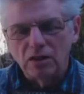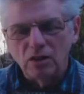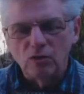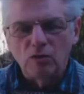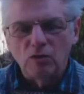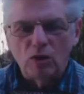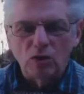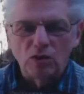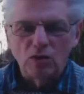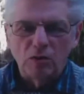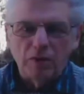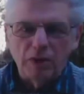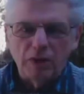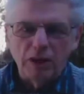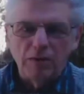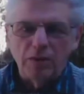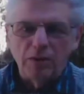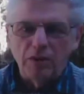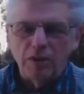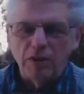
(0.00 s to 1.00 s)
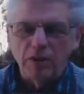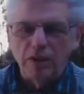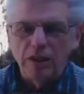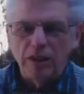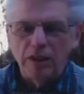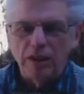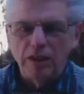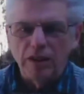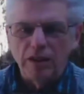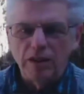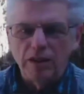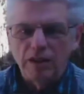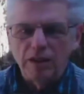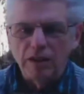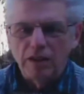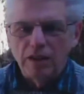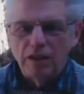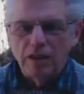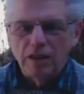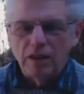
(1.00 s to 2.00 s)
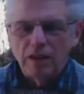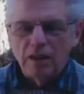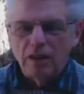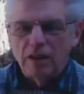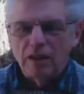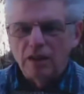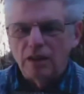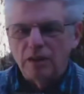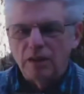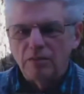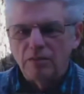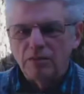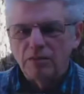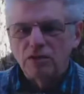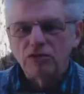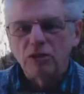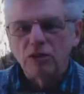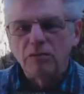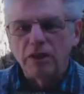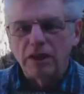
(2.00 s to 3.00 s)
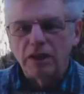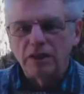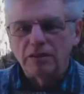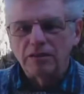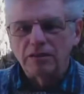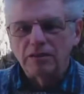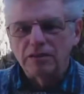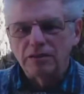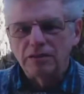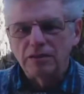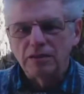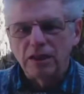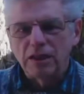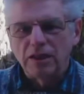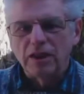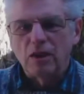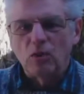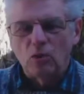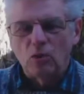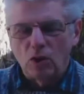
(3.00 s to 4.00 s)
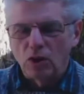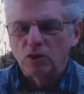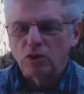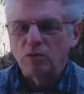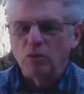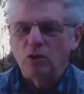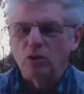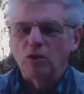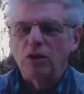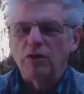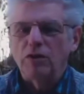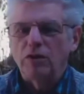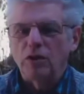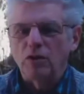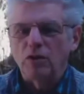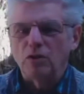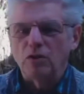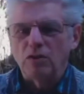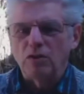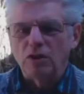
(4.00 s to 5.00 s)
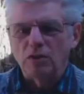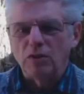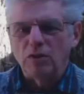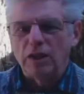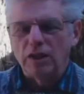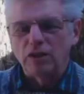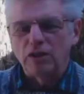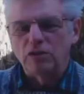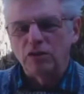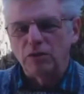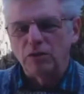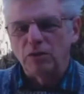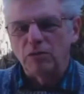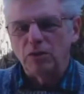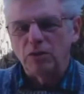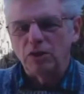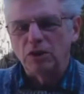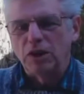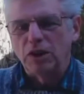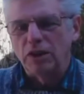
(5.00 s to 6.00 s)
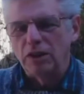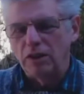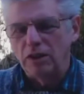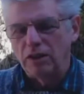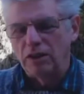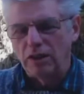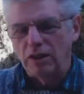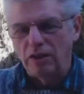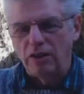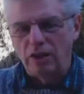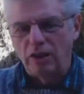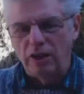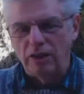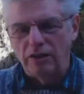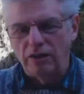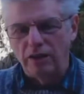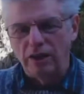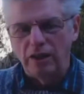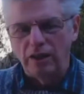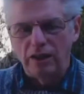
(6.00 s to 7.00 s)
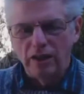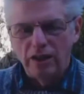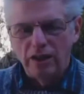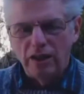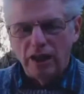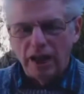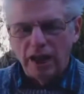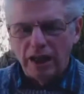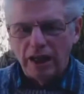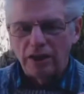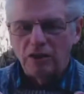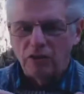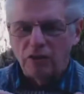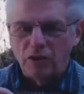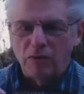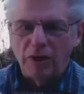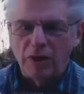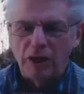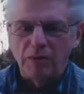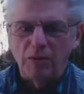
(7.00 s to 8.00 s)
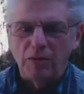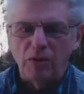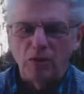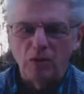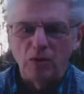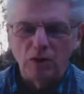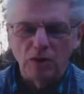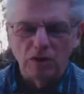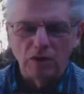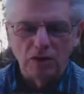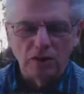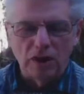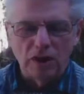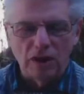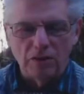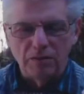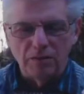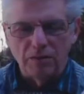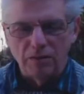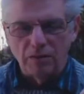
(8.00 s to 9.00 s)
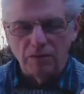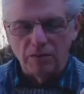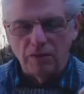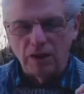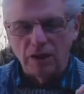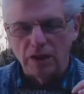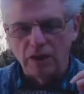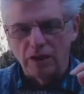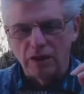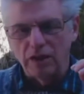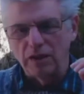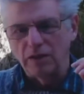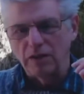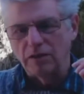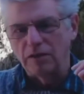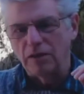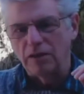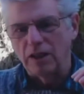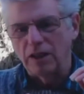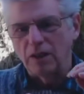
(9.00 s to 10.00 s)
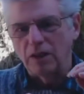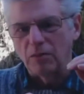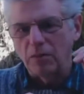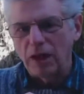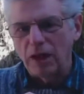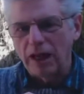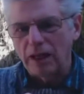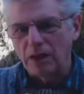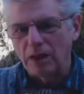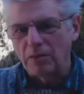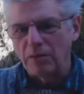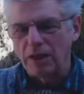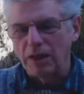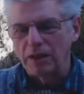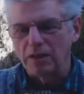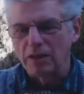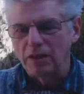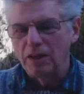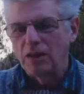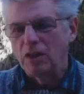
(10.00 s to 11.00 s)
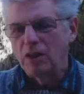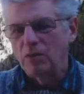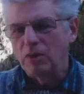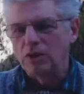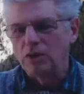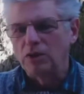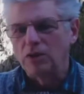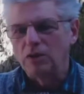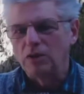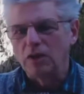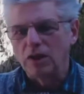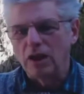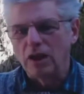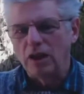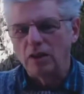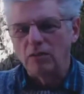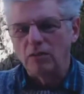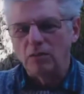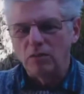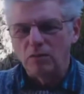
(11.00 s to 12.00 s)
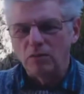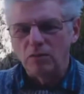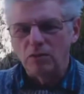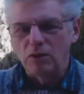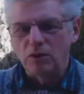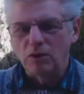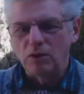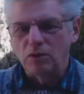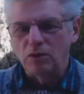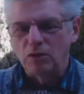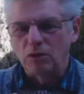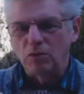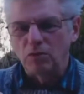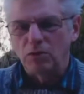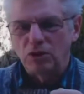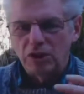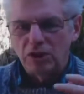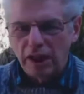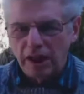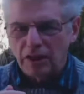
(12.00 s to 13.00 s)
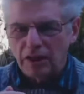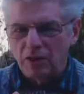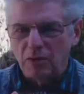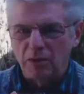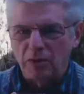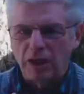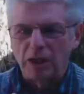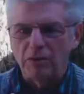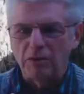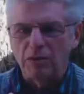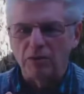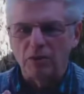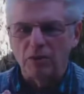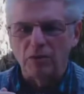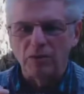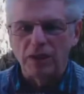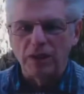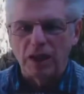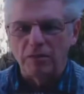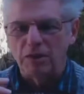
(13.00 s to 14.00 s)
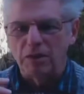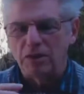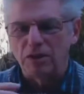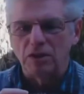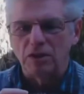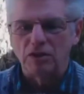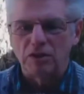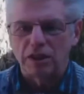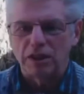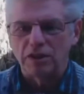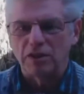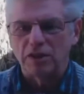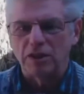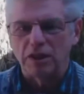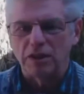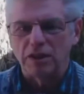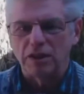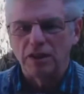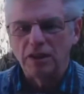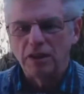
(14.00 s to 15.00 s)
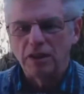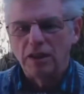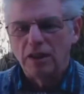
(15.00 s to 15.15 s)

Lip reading: rolls of paper that needed trimming. Now that was more difficult because we had a trimming machine. At the edge of the paper there was like a blank bit, which to protect the paper from damage in transit,